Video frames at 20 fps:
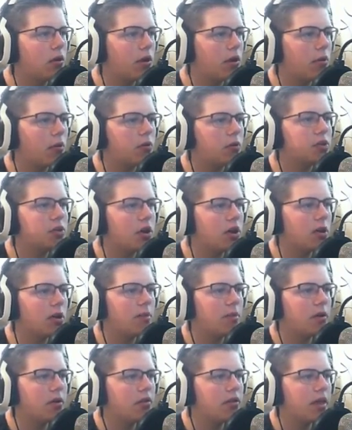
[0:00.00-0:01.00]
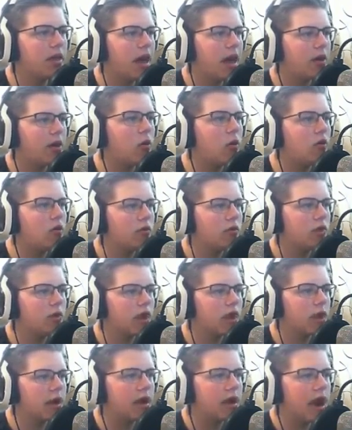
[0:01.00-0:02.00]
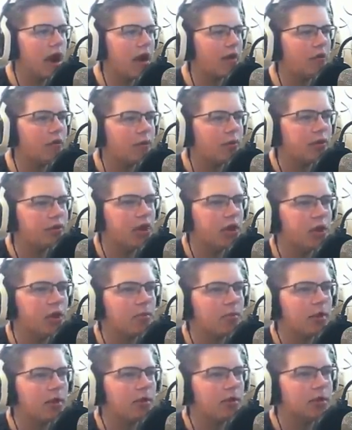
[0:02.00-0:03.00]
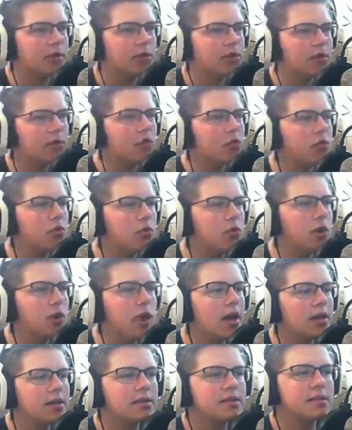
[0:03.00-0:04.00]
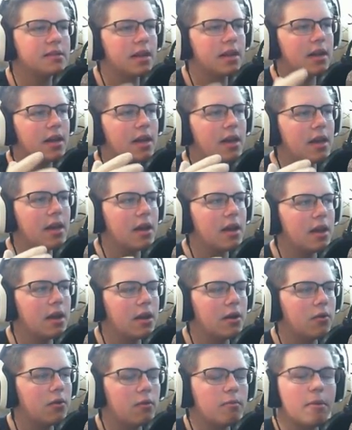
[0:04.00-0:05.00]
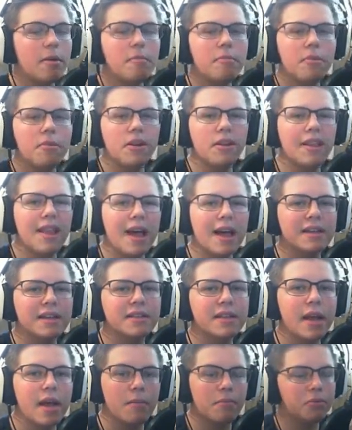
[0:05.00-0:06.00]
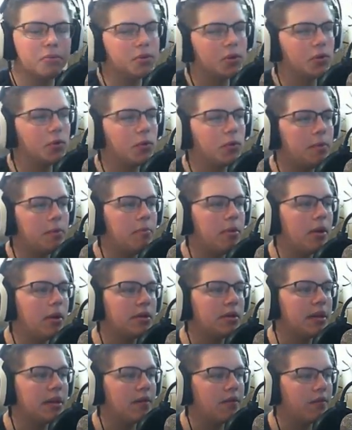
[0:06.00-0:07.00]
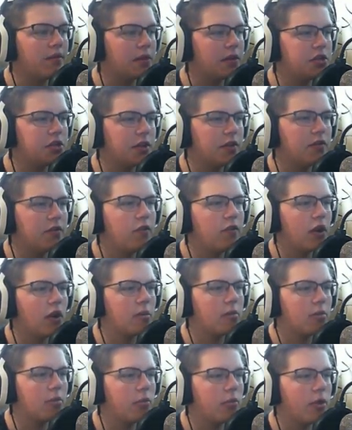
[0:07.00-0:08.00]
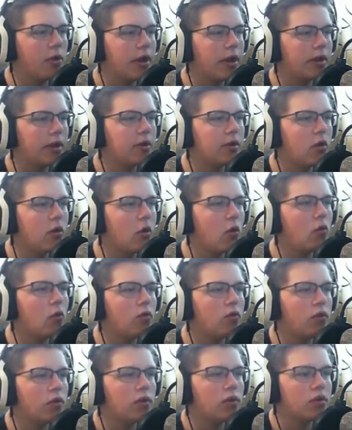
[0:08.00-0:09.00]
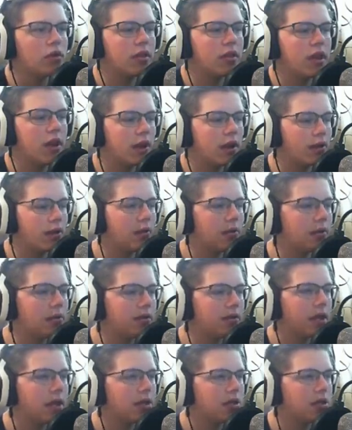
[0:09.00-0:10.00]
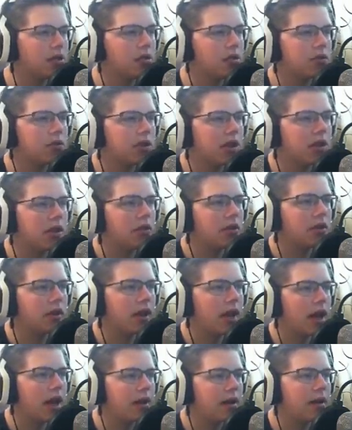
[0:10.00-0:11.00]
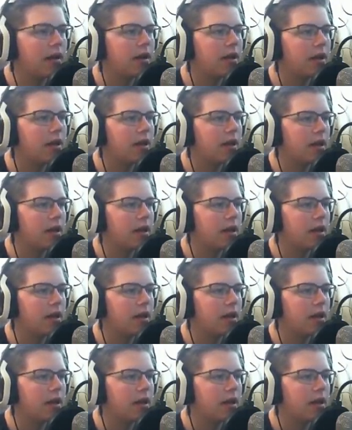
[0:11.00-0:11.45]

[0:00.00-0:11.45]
Or we'll talk about that over there after we talk about this. So you guys remember last episode we built a fishing farm right over there. You know, let's actually go take a look at it.